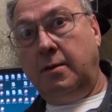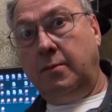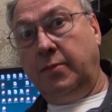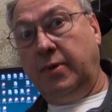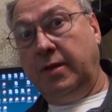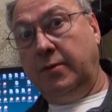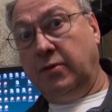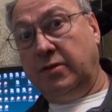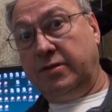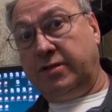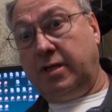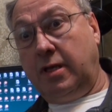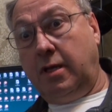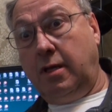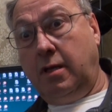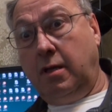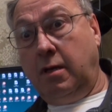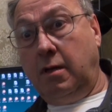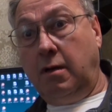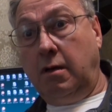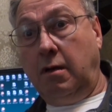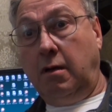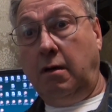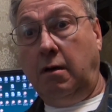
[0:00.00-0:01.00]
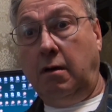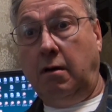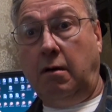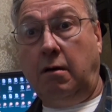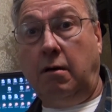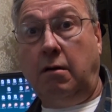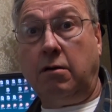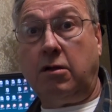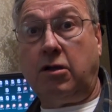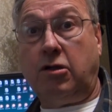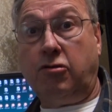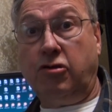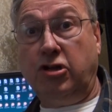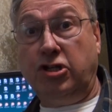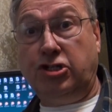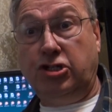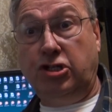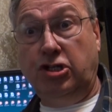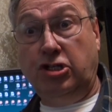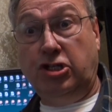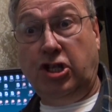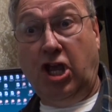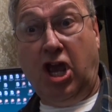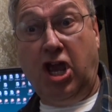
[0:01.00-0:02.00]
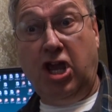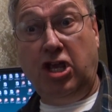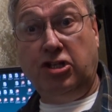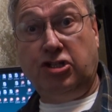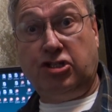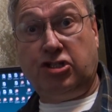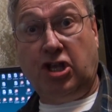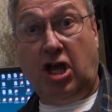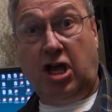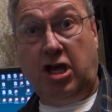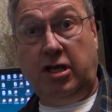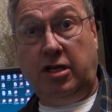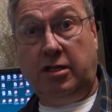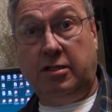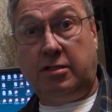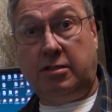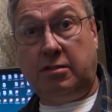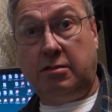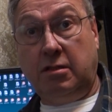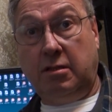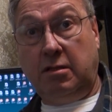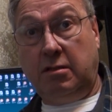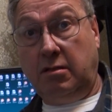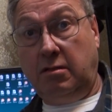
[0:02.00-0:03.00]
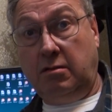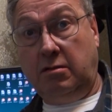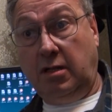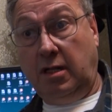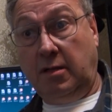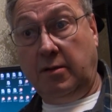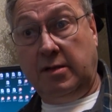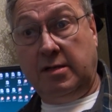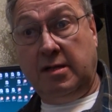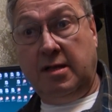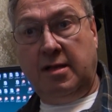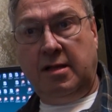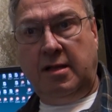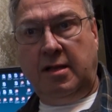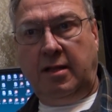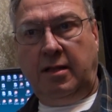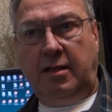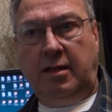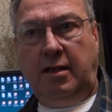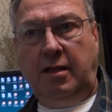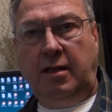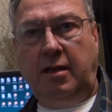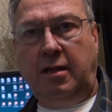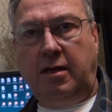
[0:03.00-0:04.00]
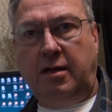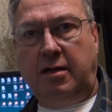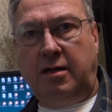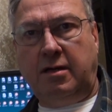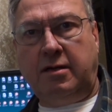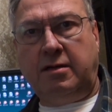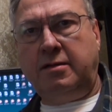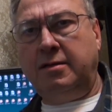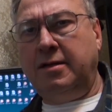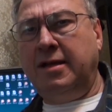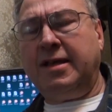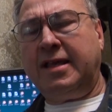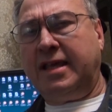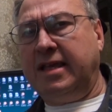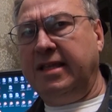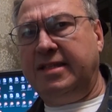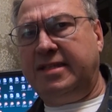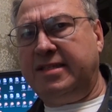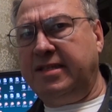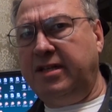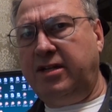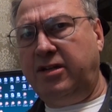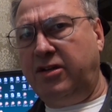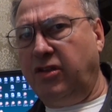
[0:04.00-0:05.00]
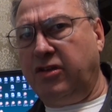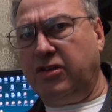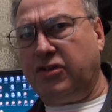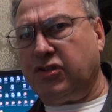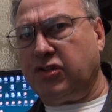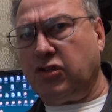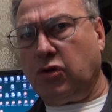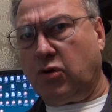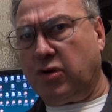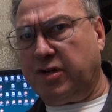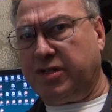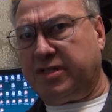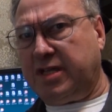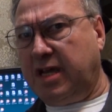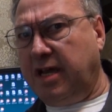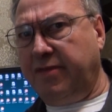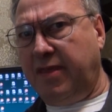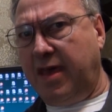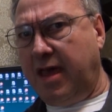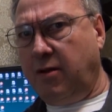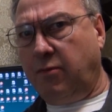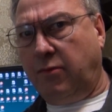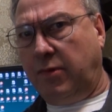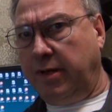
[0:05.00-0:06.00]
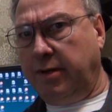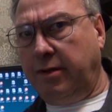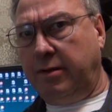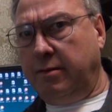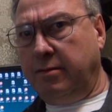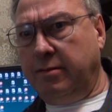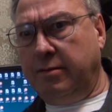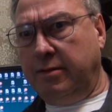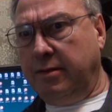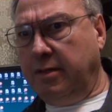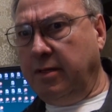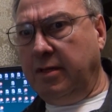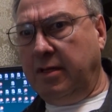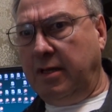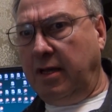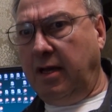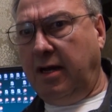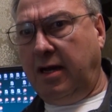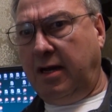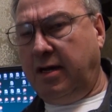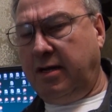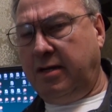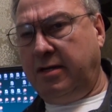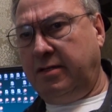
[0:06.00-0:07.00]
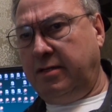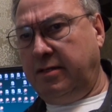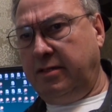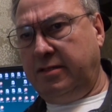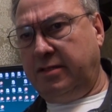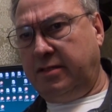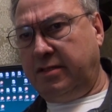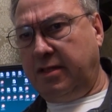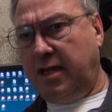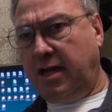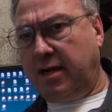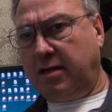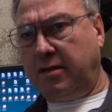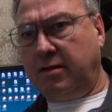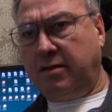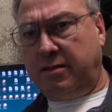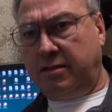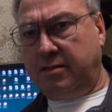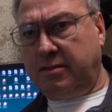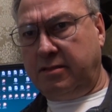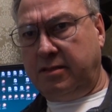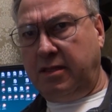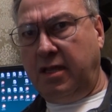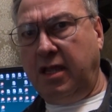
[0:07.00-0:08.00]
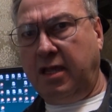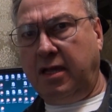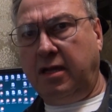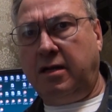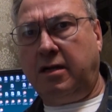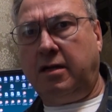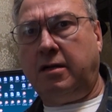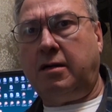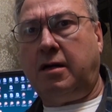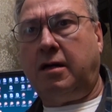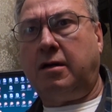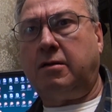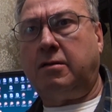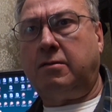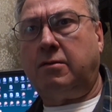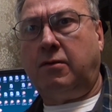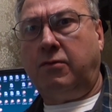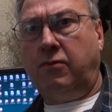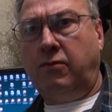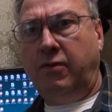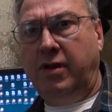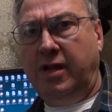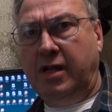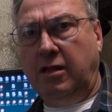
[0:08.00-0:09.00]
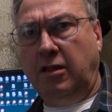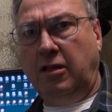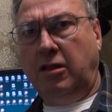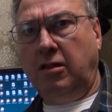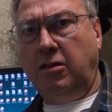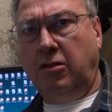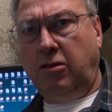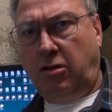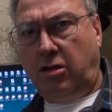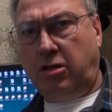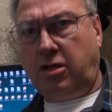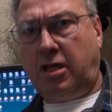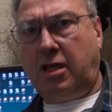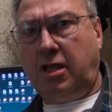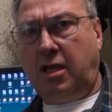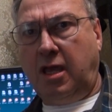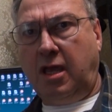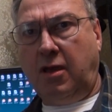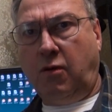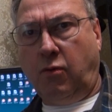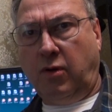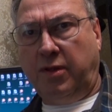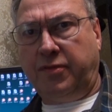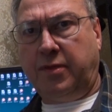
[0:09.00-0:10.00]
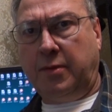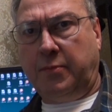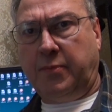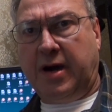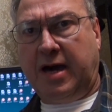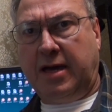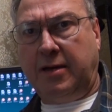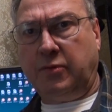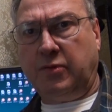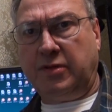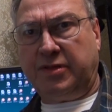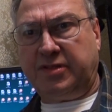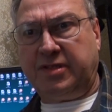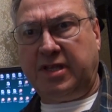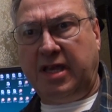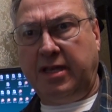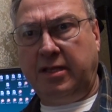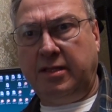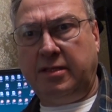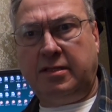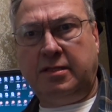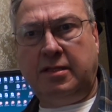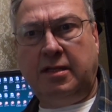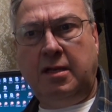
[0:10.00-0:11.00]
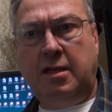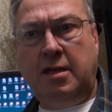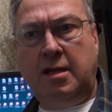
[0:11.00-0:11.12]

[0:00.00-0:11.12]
People say, oh, Christians hate science. No, consider the source on that one. Start taking a real look at what the Bible says.